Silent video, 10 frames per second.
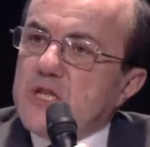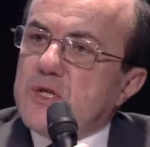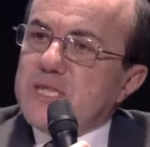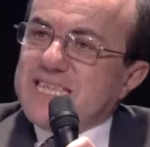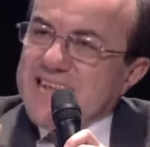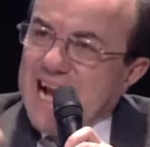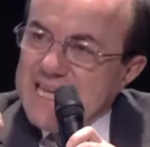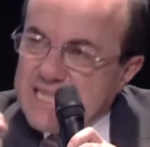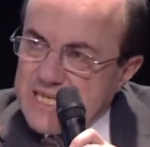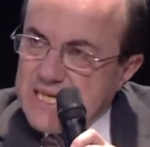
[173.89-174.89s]
to
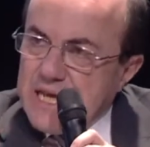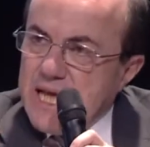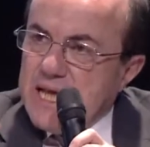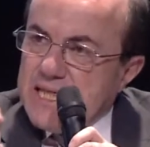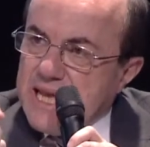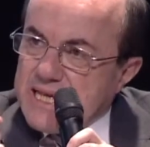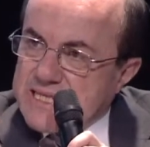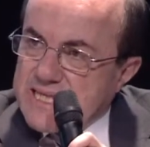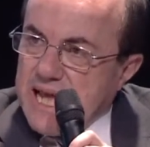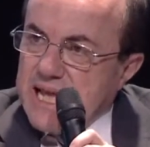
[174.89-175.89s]
tighten their
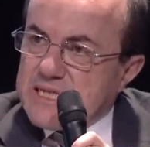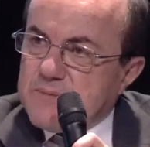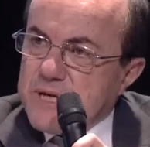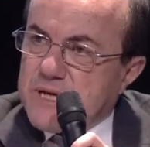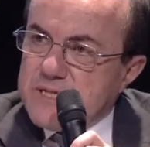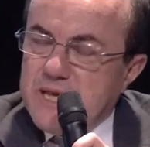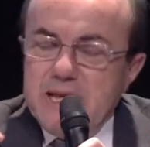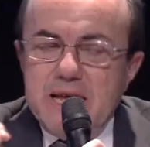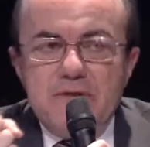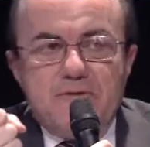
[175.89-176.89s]
stance because
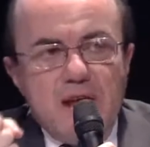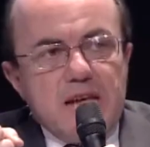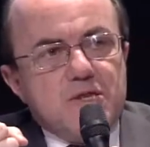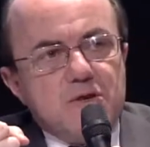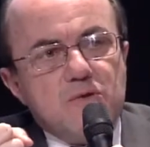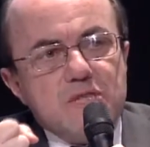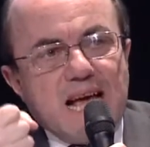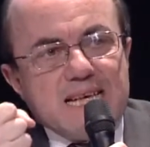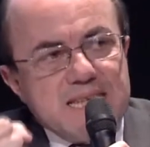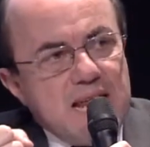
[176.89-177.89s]
inflation was
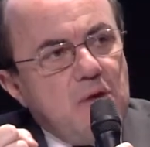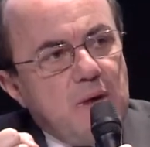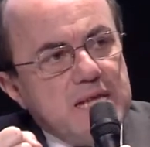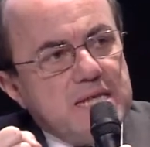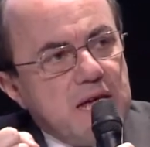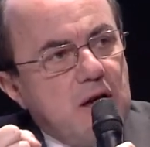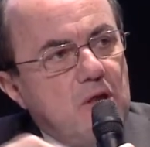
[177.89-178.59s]
accelerating